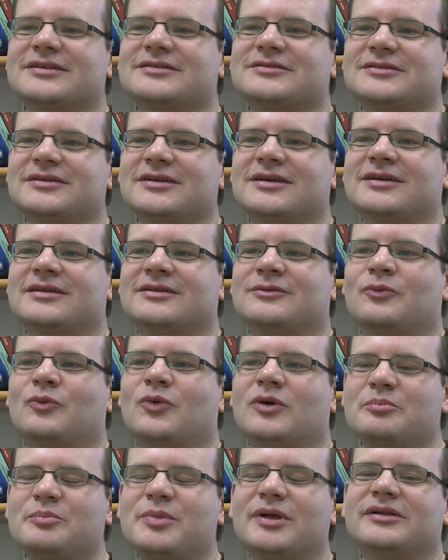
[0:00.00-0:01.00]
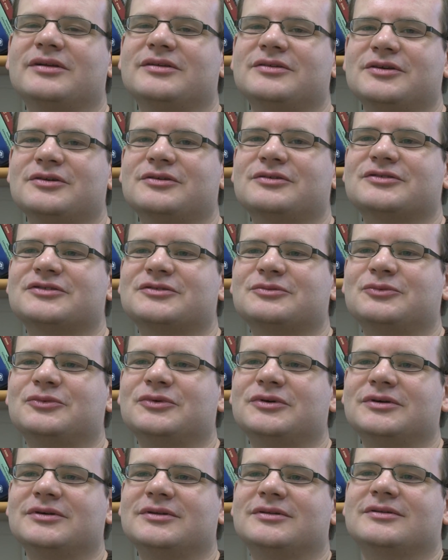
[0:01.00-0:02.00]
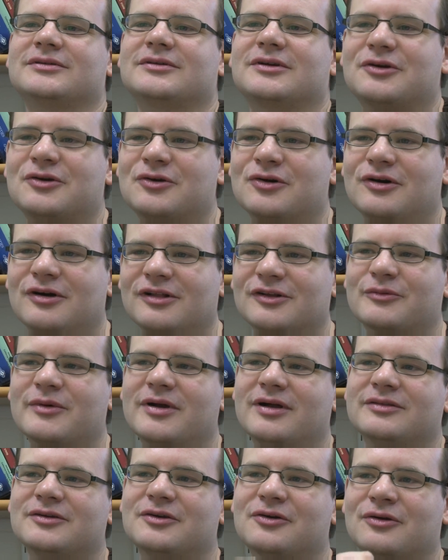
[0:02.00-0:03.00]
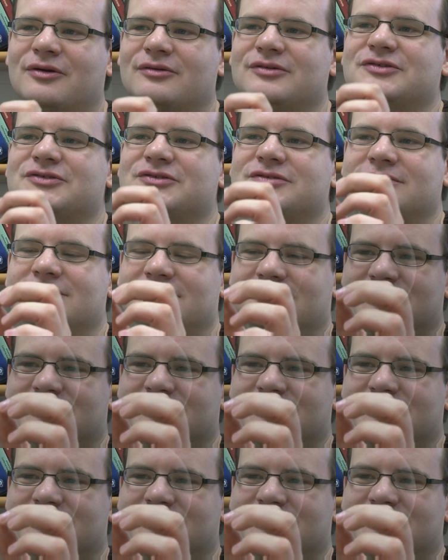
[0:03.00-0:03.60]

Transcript: that is in one billion years, would crawl around the Earth's